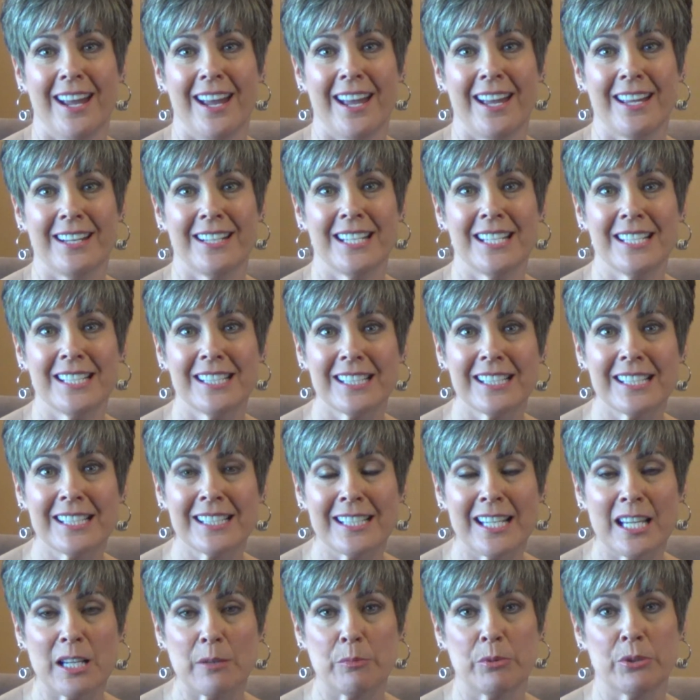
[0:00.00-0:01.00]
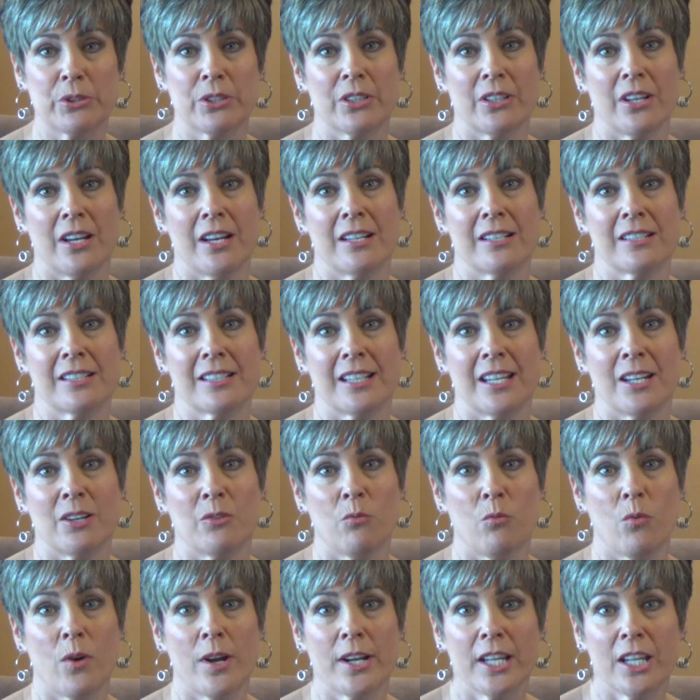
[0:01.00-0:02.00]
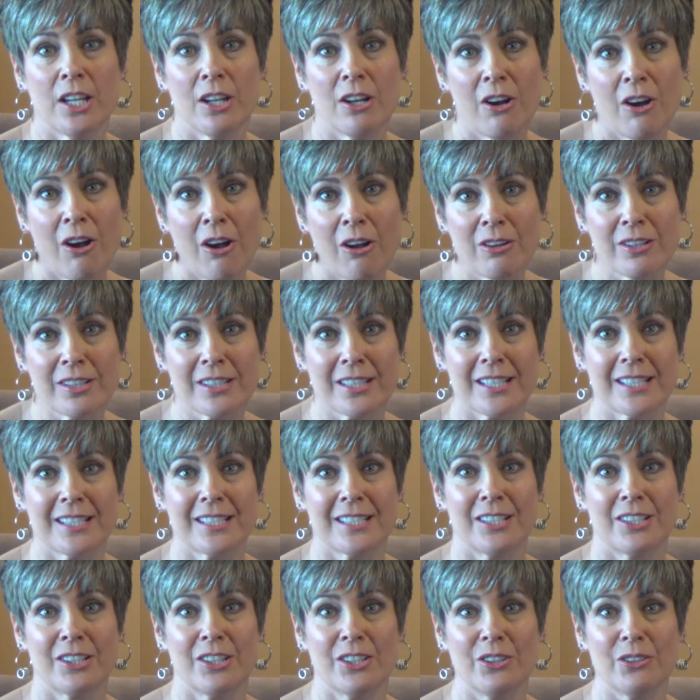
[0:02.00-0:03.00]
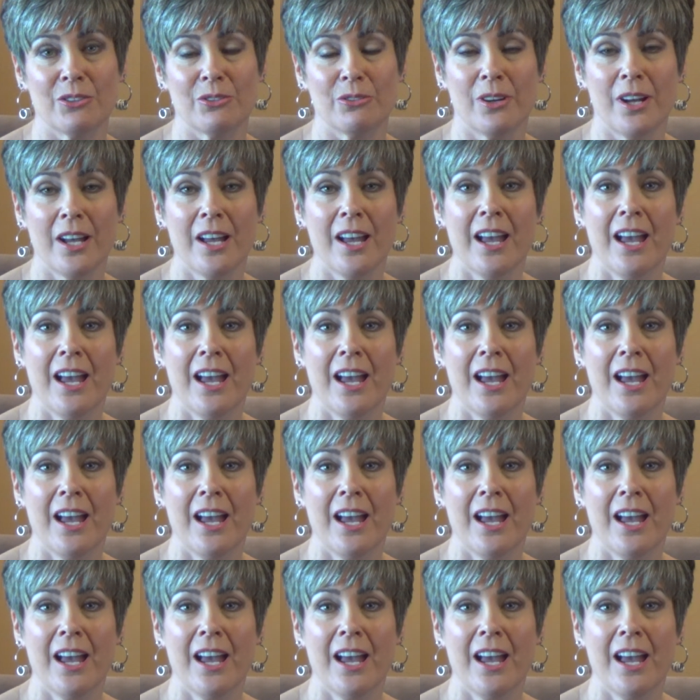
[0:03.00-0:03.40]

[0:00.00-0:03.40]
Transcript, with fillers: and His example to us and what He calls us to do.